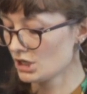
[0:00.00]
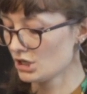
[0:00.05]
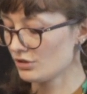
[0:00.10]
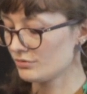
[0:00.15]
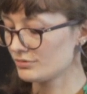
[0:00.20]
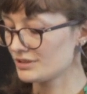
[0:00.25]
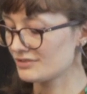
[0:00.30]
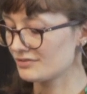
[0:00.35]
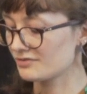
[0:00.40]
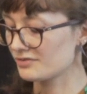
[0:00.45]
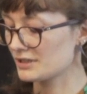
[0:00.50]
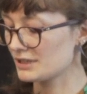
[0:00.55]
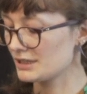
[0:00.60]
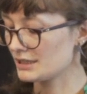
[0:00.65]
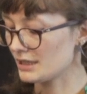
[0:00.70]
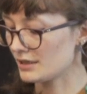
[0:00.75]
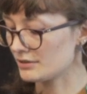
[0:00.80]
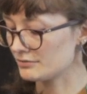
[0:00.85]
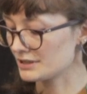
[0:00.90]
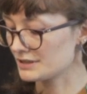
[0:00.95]
With
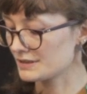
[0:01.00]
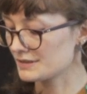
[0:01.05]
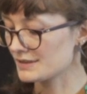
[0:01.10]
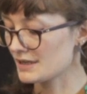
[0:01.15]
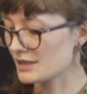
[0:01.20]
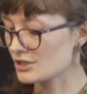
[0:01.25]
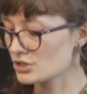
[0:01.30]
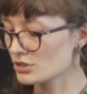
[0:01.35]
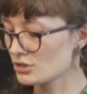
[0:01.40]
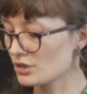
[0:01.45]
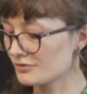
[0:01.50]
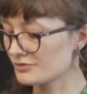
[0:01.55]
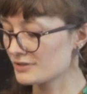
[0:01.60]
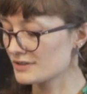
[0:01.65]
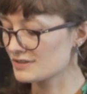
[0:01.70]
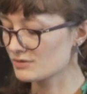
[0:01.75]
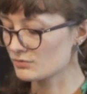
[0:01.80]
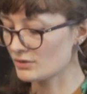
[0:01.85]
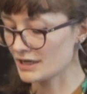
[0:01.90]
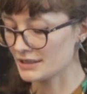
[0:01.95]
the Aryanization
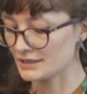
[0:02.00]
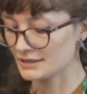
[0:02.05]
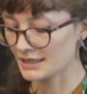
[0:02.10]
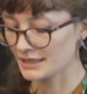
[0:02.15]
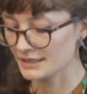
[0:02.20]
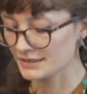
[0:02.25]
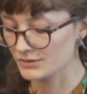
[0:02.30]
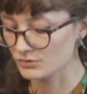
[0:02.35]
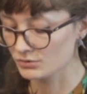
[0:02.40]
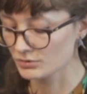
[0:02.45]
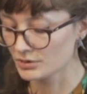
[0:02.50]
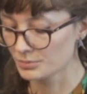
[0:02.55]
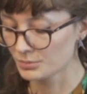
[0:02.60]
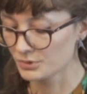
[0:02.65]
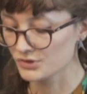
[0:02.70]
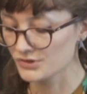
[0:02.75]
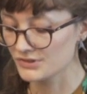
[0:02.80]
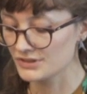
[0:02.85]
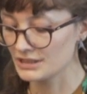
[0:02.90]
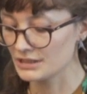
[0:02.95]
office right next to the
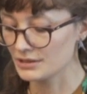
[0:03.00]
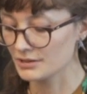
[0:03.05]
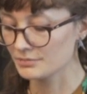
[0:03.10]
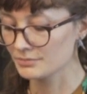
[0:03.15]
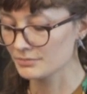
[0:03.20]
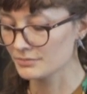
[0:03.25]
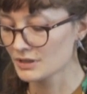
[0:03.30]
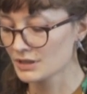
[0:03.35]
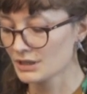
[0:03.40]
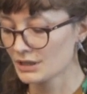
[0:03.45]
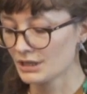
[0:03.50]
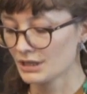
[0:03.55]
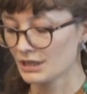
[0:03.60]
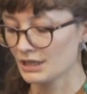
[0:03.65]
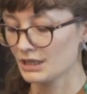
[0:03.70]
museum,